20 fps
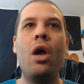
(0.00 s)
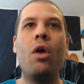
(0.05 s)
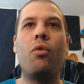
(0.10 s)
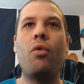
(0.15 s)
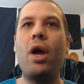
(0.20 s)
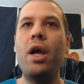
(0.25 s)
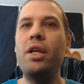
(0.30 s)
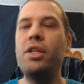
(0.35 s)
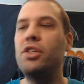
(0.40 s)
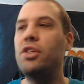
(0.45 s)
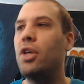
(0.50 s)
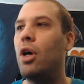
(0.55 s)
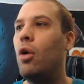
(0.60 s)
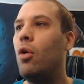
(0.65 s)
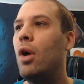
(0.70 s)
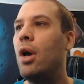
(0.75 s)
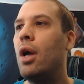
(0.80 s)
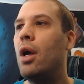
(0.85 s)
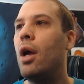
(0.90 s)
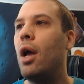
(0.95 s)
Right.
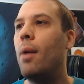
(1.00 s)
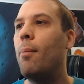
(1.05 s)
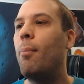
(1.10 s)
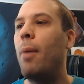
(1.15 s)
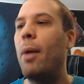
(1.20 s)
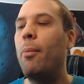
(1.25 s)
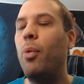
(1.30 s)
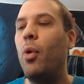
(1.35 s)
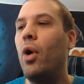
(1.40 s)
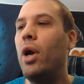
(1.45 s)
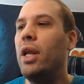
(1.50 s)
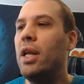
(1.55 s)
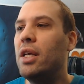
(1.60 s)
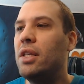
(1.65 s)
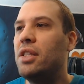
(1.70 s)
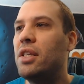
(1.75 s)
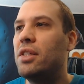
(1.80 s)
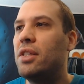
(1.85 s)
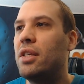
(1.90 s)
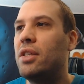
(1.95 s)
So my point
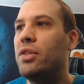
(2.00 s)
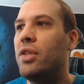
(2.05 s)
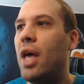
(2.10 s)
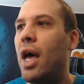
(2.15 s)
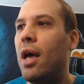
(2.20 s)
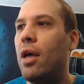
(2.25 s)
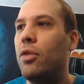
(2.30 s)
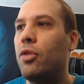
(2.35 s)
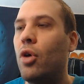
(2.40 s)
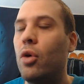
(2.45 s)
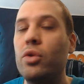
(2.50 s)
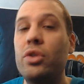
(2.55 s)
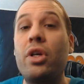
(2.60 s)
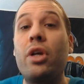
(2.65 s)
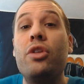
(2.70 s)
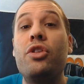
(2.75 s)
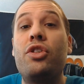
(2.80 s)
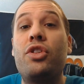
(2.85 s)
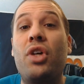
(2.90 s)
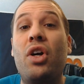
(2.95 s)
is that those
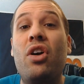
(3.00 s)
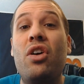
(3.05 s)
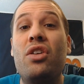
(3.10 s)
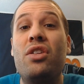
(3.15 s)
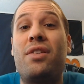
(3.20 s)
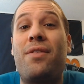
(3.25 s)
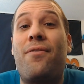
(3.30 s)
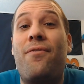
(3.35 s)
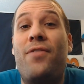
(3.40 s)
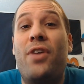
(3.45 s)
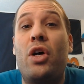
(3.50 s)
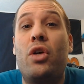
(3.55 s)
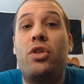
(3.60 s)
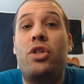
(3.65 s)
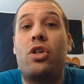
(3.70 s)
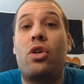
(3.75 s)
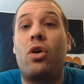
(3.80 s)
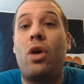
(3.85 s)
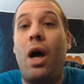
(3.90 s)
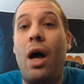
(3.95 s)
concerns
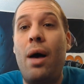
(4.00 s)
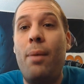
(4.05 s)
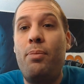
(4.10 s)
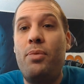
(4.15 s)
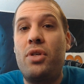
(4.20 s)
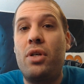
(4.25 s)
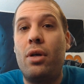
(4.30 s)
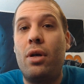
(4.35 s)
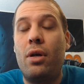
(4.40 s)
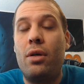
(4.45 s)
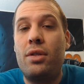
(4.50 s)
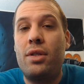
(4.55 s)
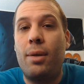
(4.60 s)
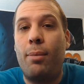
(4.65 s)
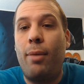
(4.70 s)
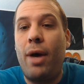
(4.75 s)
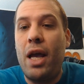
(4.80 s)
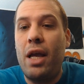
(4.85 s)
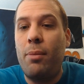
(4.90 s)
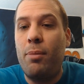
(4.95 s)
filter up to
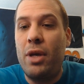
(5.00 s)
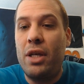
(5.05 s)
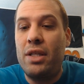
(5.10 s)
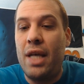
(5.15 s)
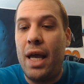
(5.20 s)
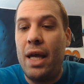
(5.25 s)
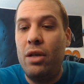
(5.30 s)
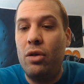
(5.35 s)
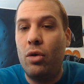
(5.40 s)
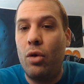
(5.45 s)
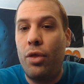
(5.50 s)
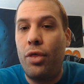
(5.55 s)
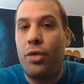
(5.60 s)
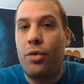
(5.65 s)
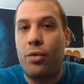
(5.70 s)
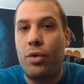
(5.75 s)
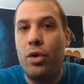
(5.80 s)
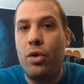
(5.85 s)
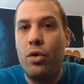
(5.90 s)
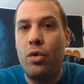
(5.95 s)
Mike McDaniel
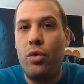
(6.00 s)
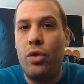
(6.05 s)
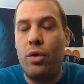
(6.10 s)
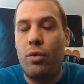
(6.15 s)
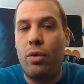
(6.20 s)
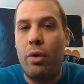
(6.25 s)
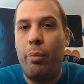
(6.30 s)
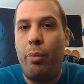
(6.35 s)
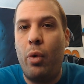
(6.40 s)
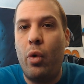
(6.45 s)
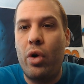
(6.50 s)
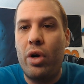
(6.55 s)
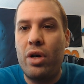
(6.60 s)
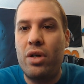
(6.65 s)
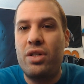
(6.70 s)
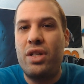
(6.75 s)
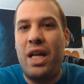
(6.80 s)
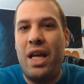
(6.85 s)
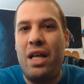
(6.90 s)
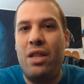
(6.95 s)
through the
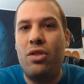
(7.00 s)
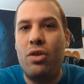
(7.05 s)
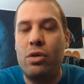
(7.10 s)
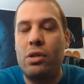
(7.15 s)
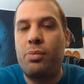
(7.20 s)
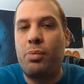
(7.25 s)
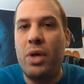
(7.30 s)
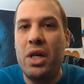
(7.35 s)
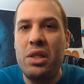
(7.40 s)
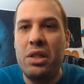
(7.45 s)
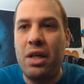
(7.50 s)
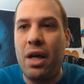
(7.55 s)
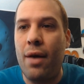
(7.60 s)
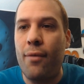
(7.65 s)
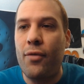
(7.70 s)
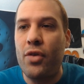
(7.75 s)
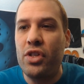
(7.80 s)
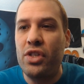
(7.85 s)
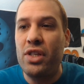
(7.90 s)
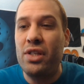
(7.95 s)
reporters in those press
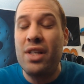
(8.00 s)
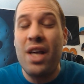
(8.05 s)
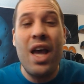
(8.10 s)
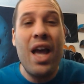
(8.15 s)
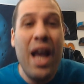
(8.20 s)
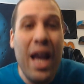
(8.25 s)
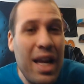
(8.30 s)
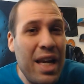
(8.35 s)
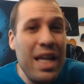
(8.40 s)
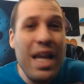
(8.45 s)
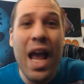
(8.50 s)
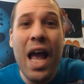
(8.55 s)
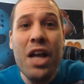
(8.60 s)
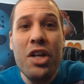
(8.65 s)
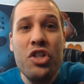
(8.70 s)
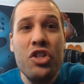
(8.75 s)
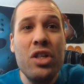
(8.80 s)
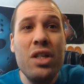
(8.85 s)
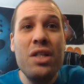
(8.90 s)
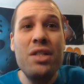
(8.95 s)
conferences, and he
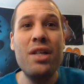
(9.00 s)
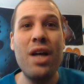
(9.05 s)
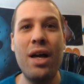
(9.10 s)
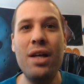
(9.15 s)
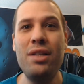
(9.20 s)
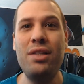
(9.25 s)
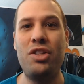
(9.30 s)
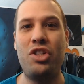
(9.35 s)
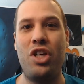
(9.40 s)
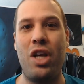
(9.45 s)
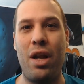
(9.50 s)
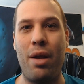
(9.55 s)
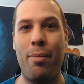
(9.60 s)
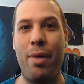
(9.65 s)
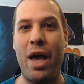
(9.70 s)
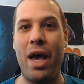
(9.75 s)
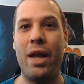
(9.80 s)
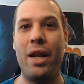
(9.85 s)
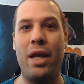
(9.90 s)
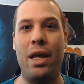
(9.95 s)
actually does shit
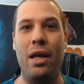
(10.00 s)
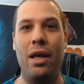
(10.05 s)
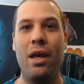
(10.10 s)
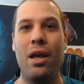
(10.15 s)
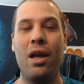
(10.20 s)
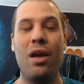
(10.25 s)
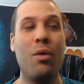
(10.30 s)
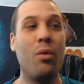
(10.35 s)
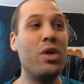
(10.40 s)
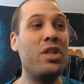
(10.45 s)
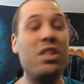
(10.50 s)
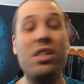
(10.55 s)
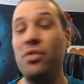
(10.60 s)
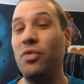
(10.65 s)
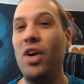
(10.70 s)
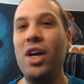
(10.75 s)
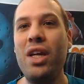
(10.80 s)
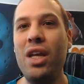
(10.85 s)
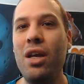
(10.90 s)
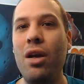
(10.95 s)
about it, which is
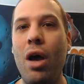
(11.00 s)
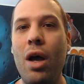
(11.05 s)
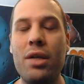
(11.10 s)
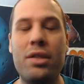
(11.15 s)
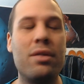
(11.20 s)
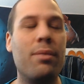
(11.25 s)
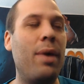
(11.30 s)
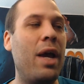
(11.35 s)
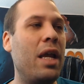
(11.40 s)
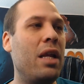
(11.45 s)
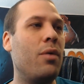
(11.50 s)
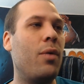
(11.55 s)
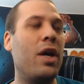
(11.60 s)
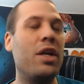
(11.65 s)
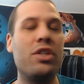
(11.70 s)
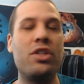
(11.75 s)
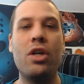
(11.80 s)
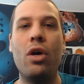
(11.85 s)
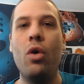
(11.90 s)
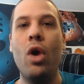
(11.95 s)
fucking awesome.
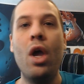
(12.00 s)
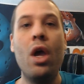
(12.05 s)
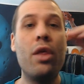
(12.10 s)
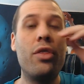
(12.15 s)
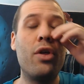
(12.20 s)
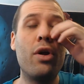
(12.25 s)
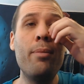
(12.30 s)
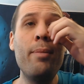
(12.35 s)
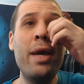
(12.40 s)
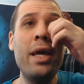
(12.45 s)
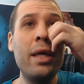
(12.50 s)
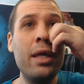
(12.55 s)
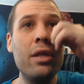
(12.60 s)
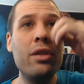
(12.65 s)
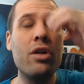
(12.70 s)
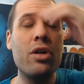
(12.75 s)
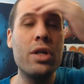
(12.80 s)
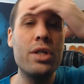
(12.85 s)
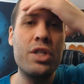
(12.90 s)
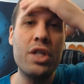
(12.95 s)
Anyway, so they're making
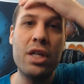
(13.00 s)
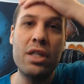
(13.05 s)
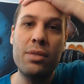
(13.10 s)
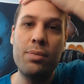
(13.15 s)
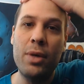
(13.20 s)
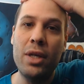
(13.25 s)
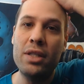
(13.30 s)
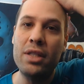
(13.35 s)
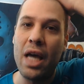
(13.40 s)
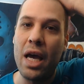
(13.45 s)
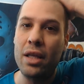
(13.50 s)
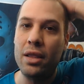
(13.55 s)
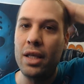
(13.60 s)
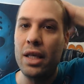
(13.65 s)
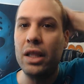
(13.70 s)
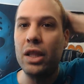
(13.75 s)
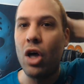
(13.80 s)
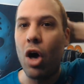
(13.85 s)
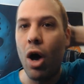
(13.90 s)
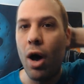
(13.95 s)
their adjustments. I
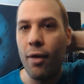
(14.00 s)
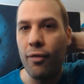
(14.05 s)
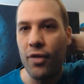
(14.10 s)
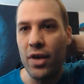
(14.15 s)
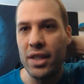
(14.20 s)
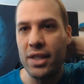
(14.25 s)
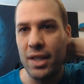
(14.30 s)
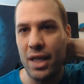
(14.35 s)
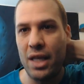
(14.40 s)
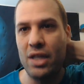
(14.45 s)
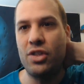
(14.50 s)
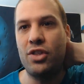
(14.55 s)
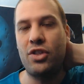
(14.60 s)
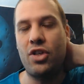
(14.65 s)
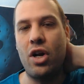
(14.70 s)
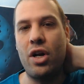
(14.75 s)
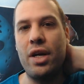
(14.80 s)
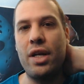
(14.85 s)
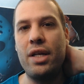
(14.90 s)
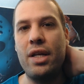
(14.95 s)
think the offense is
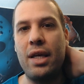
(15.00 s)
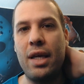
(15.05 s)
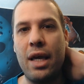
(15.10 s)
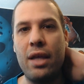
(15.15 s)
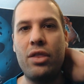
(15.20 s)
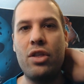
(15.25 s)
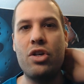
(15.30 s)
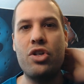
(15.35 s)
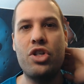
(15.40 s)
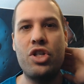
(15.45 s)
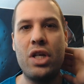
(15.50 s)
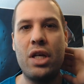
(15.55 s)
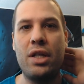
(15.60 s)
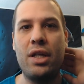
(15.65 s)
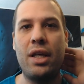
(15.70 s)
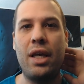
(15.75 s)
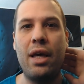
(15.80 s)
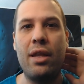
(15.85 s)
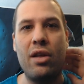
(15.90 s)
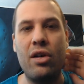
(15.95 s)
starting to get their shit
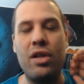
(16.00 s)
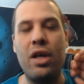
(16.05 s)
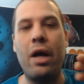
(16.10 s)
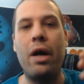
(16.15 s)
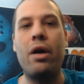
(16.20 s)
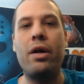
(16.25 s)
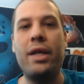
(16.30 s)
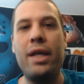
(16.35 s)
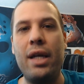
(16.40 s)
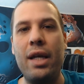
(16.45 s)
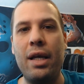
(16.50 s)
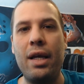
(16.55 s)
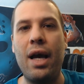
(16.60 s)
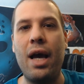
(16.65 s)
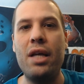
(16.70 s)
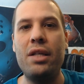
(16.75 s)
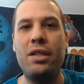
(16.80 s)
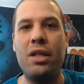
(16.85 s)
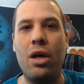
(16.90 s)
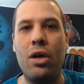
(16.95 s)
together. They are getting
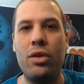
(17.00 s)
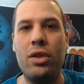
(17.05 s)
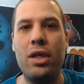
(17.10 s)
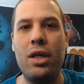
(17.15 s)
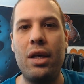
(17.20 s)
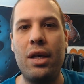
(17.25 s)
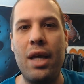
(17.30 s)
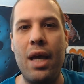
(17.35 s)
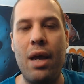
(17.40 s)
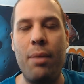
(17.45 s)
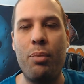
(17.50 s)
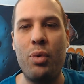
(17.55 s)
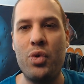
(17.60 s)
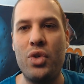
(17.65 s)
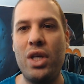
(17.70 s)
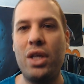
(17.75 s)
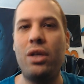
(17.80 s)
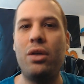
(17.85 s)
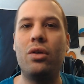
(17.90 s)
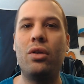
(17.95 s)
guys healthy again,
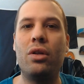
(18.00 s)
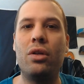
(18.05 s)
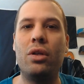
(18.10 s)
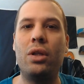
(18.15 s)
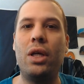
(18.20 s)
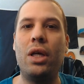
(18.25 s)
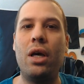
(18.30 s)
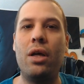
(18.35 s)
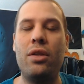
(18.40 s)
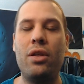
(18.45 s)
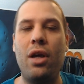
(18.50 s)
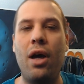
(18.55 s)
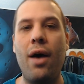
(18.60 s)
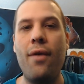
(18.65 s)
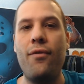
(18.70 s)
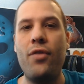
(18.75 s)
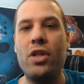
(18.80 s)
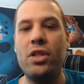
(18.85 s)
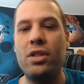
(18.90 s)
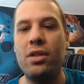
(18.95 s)
particularly on the
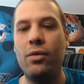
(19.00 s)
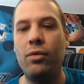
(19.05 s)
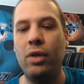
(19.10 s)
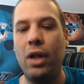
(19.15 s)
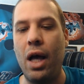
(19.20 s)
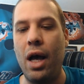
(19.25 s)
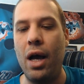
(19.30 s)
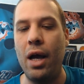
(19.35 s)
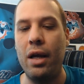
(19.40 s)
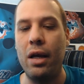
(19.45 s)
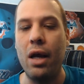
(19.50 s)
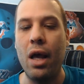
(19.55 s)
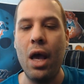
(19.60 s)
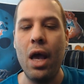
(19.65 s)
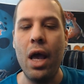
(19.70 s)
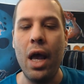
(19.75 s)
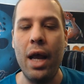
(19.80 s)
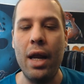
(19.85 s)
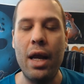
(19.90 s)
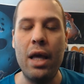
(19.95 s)
offensive line,
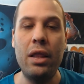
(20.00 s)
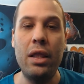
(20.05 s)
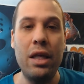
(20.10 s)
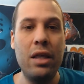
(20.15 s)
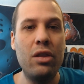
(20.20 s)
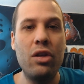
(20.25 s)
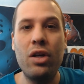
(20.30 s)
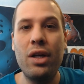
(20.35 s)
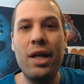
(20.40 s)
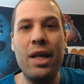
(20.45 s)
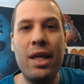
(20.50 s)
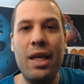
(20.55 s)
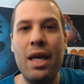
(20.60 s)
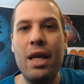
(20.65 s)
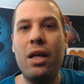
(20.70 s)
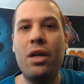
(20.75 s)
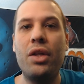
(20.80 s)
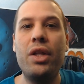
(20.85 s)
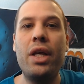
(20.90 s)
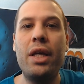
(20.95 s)
and I think they're going to
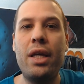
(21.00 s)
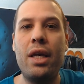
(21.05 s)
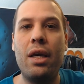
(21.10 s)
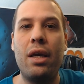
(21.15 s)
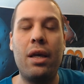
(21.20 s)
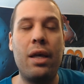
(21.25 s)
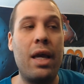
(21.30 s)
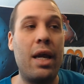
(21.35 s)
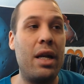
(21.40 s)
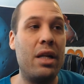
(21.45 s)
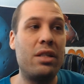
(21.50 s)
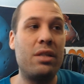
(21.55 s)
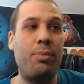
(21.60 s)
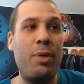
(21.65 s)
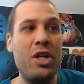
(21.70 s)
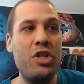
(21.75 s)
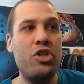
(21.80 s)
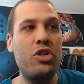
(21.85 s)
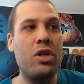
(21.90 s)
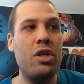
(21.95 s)
get clicking again,
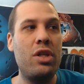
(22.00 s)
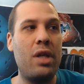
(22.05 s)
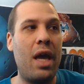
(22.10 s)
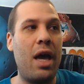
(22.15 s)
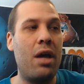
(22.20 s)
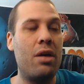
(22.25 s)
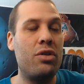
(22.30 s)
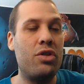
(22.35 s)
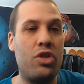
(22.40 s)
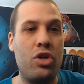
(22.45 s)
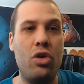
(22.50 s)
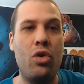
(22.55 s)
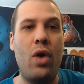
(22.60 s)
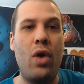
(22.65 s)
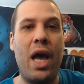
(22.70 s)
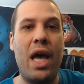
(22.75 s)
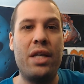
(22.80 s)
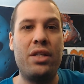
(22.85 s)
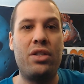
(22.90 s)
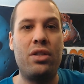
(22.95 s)
especially
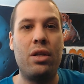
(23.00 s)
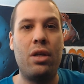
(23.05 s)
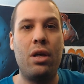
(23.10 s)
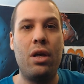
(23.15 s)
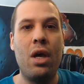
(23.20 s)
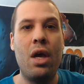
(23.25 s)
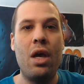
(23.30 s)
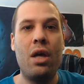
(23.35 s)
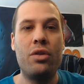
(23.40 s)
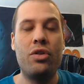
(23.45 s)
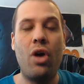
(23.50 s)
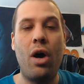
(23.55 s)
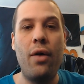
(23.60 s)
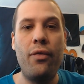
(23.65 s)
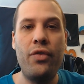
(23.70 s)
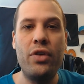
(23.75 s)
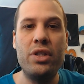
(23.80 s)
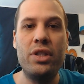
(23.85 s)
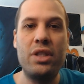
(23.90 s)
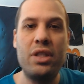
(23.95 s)
as the
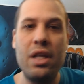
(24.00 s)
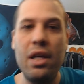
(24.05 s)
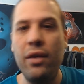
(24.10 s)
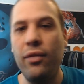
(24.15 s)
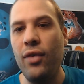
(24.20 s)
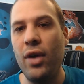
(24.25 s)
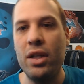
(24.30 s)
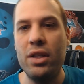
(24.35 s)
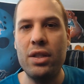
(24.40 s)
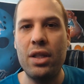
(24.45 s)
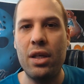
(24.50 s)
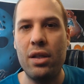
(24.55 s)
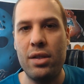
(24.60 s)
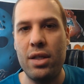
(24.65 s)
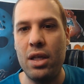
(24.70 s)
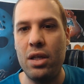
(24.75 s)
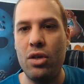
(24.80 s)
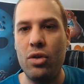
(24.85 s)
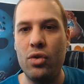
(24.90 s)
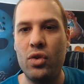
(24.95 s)
Dolphins' defense
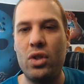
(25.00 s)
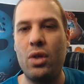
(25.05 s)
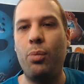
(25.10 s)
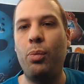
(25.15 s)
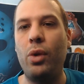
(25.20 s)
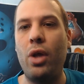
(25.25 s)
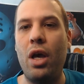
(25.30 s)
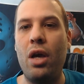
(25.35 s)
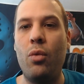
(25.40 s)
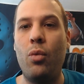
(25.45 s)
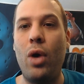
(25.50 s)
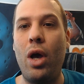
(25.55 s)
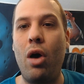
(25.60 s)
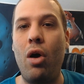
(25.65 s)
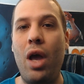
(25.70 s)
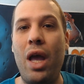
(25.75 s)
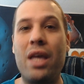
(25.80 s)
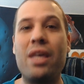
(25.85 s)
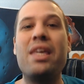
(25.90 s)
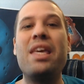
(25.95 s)
continues to play
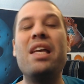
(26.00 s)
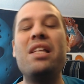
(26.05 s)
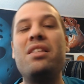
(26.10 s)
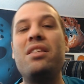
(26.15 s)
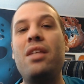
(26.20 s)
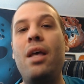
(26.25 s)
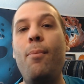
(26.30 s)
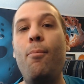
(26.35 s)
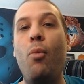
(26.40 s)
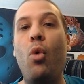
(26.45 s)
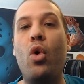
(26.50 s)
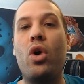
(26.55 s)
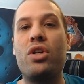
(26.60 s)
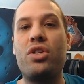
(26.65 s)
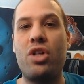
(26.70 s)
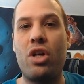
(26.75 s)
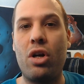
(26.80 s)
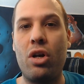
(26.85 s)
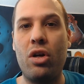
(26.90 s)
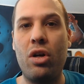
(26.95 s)
well and gets them more
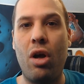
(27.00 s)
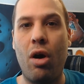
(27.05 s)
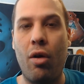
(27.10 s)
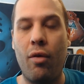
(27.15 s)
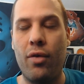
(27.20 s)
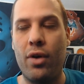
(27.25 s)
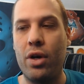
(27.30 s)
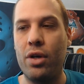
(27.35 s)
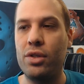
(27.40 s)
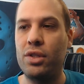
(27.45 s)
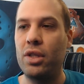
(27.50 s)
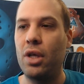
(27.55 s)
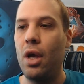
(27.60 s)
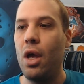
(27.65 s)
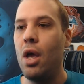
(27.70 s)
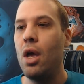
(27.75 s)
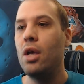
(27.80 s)
turnovers.